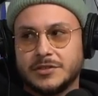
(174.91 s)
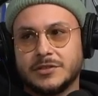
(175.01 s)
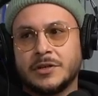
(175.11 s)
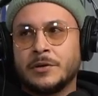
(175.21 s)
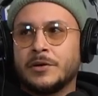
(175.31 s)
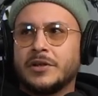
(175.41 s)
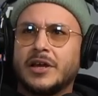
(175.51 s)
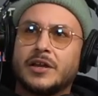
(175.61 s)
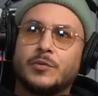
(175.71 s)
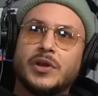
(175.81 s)
And yeah,
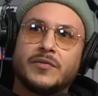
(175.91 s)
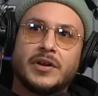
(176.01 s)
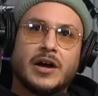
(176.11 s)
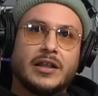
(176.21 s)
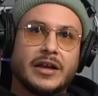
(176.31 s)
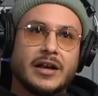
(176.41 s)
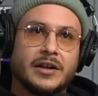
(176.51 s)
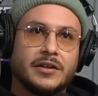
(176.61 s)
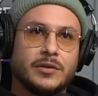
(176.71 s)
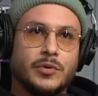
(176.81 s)
and we even got like kind
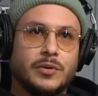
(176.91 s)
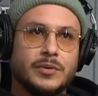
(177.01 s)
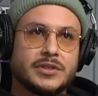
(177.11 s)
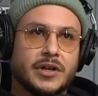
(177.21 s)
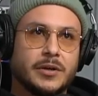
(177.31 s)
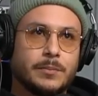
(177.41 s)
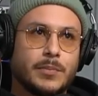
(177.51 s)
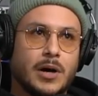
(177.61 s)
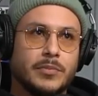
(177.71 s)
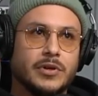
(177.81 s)
of we started
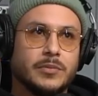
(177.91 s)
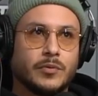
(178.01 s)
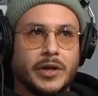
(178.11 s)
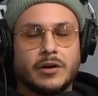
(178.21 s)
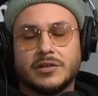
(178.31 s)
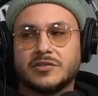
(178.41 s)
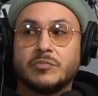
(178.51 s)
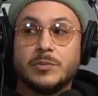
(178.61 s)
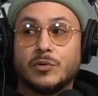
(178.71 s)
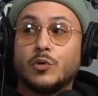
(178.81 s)
popping up in radars of
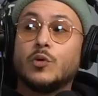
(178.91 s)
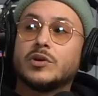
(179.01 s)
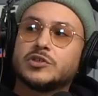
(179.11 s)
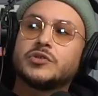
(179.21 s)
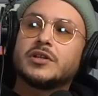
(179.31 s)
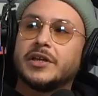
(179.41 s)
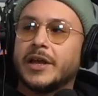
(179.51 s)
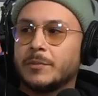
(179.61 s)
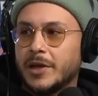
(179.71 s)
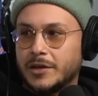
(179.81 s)
people who were strictly
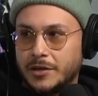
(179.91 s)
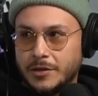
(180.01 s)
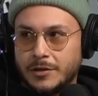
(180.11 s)
gangbanging, you know?